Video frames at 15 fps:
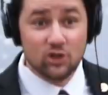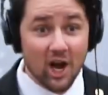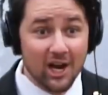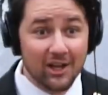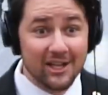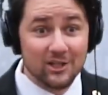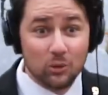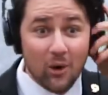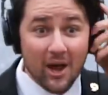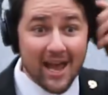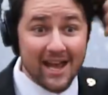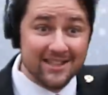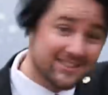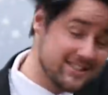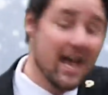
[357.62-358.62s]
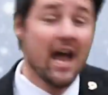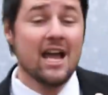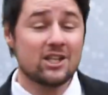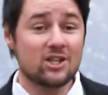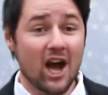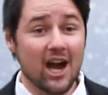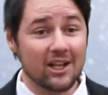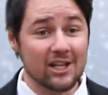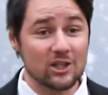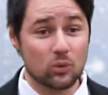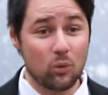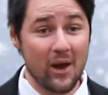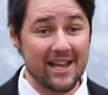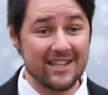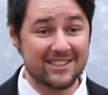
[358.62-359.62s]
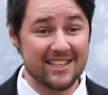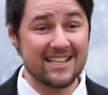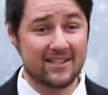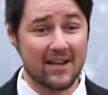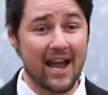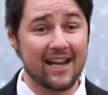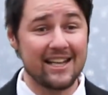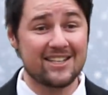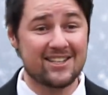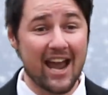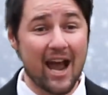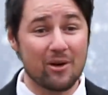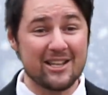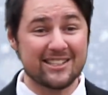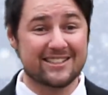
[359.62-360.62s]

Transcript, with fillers: Douglas wins! Douglas wins and Tiny Town is